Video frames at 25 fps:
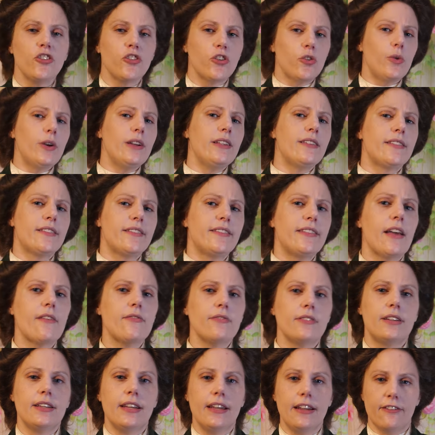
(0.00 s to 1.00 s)
So it's
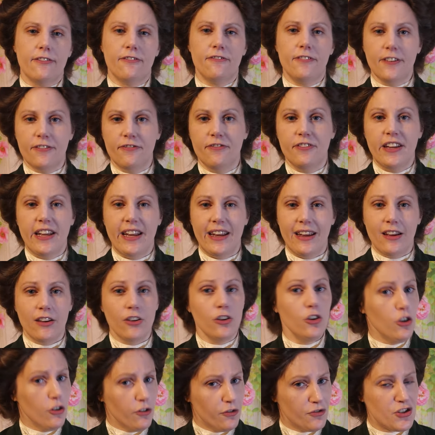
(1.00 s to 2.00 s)
1750
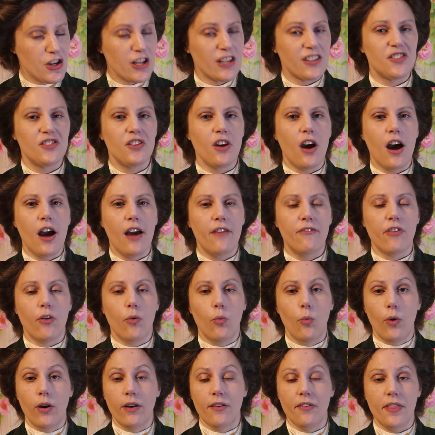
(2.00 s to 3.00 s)
and you've just died
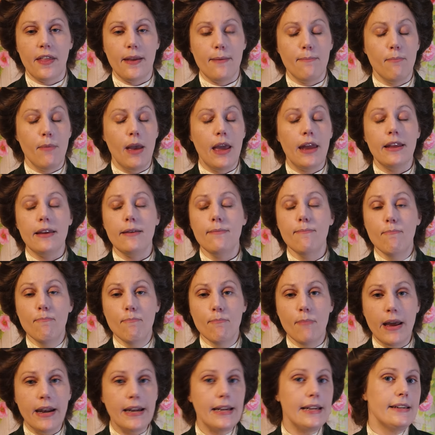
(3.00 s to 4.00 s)
from one of the many,
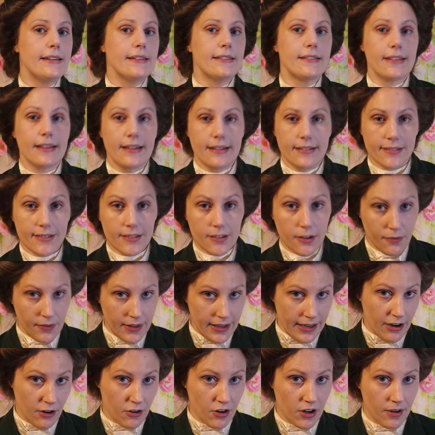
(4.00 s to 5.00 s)
many diseases of
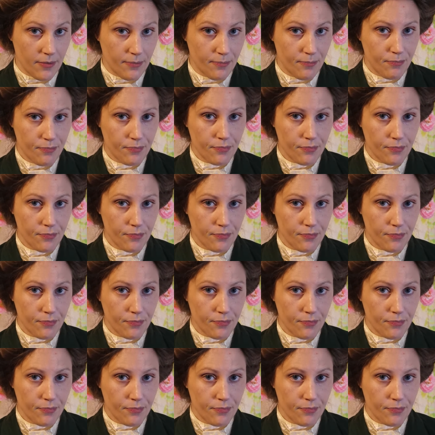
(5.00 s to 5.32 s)
the era.